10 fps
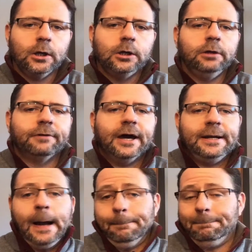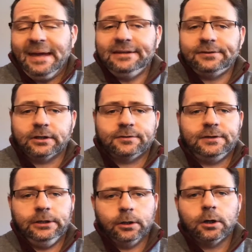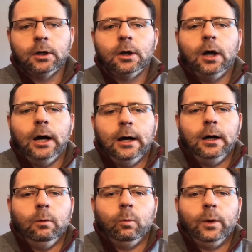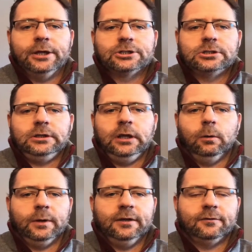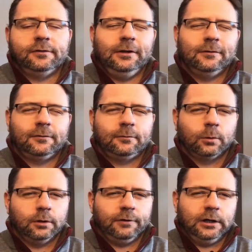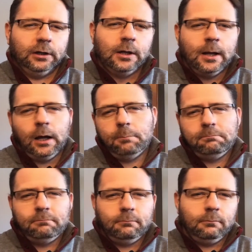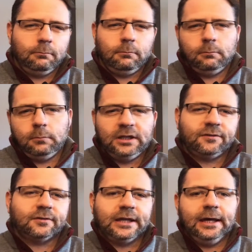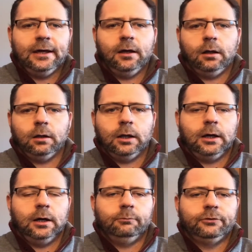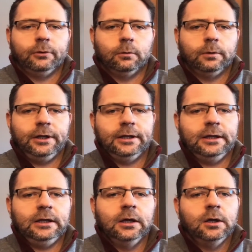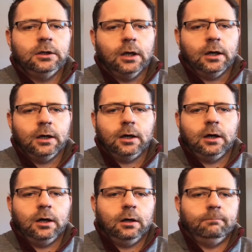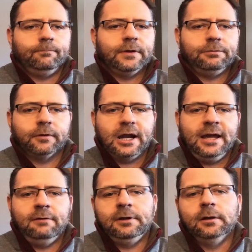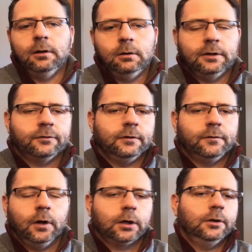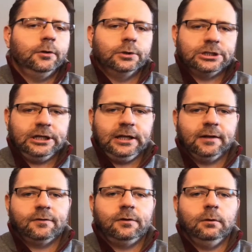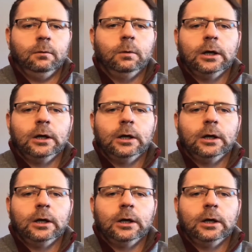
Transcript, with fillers: You've got a basic tier, which you know is sort of a mid-scale. So really, if you've got a heavy load, it's not going to do what you need it to.